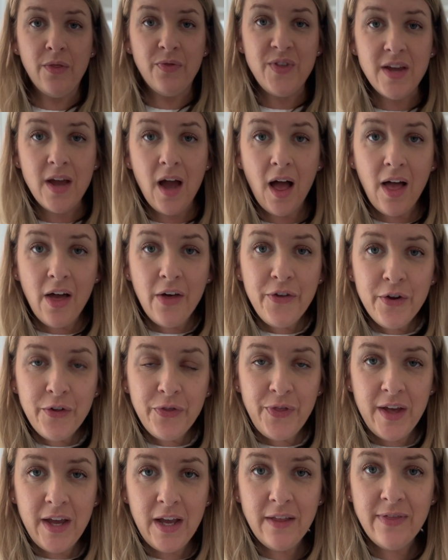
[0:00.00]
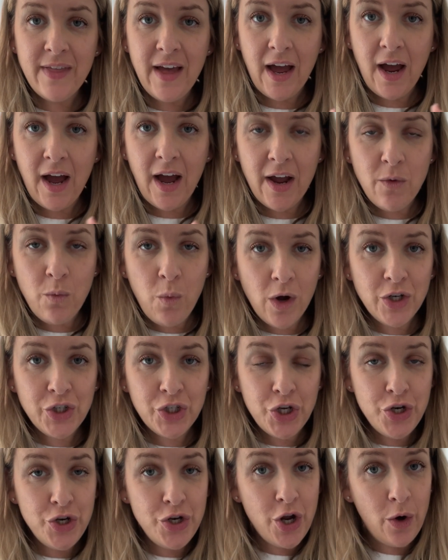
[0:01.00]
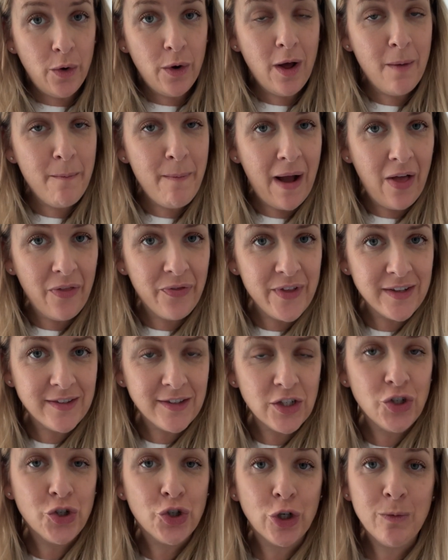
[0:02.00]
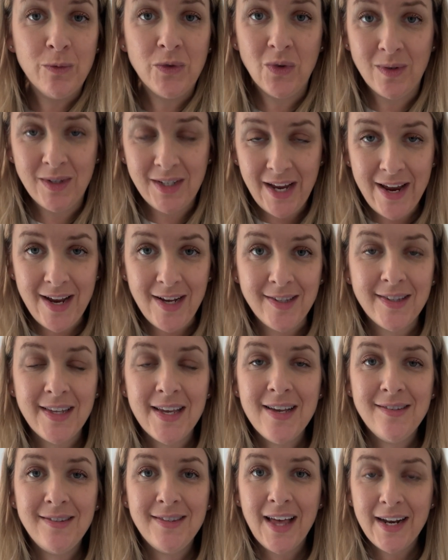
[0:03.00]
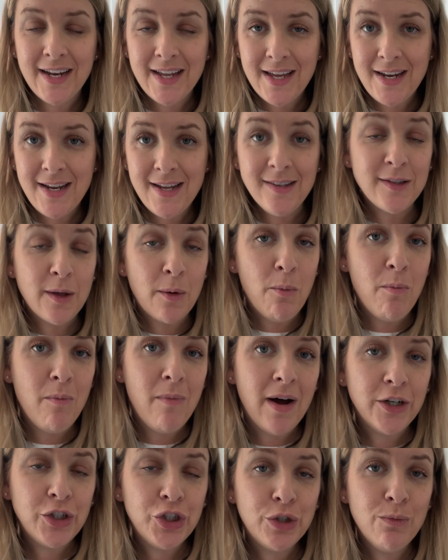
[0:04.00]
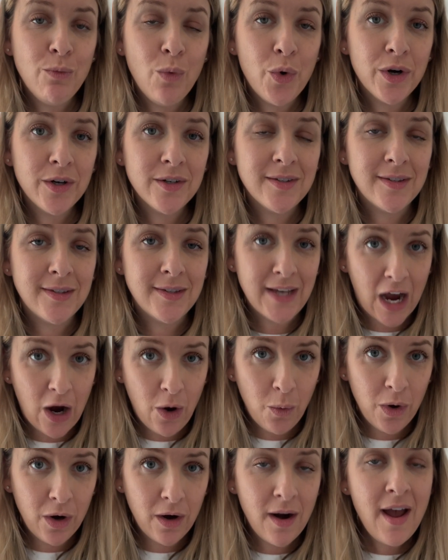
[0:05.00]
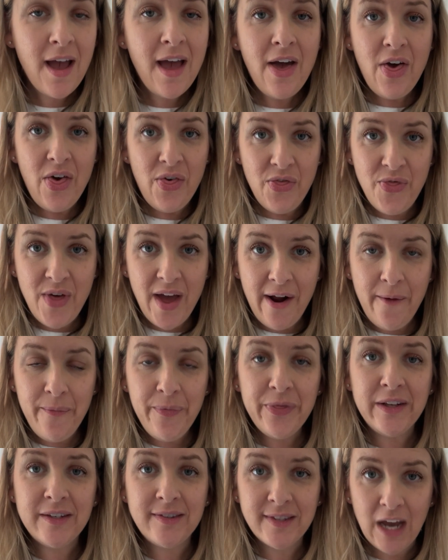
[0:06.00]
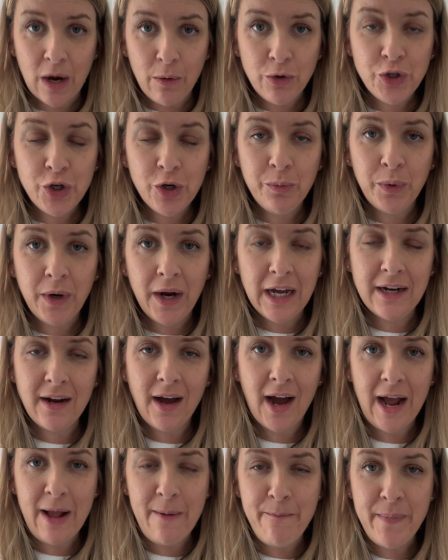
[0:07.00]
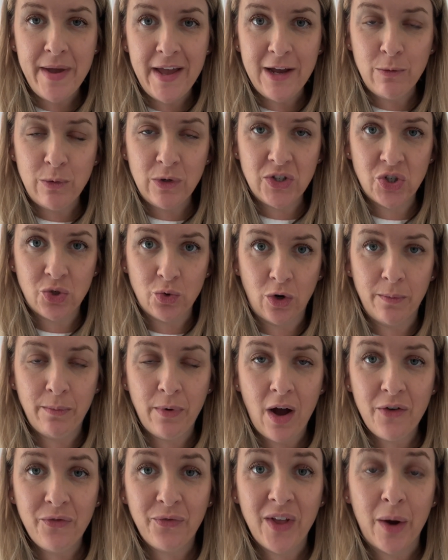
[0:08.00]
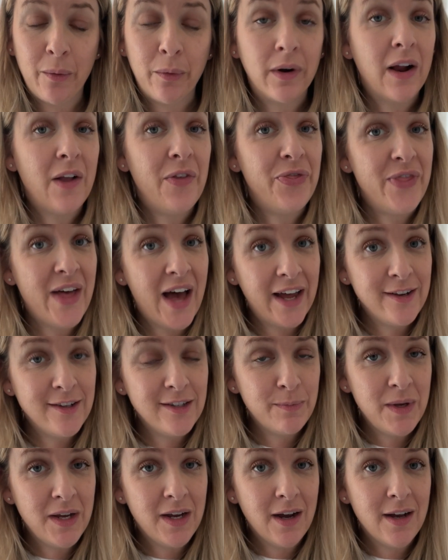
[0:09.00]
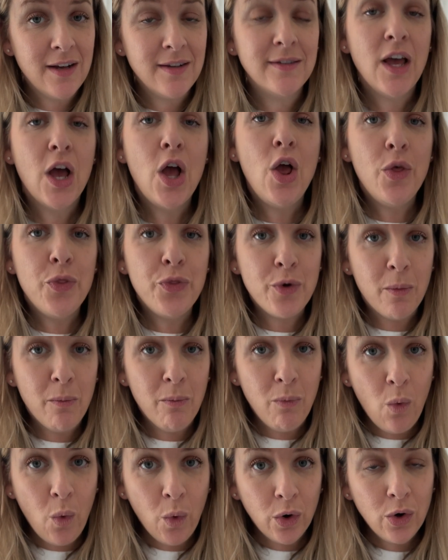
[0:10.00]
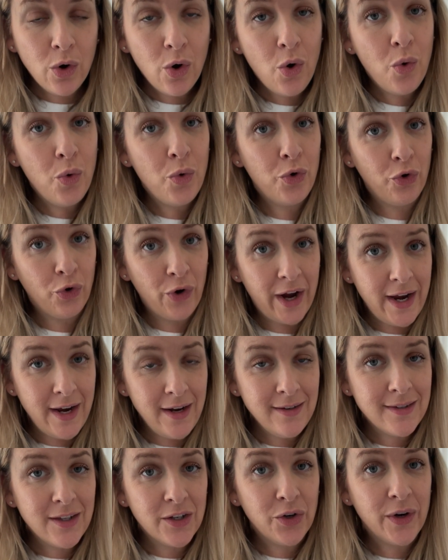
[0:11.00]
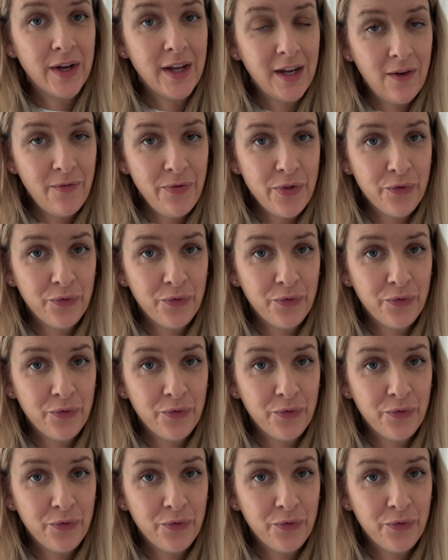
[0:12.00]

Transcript: The other thing that I want to note about this in terms of taste is that it is much more sour than the sourdough bread I make with store-bought flour. And that is because the more whole grains that are in the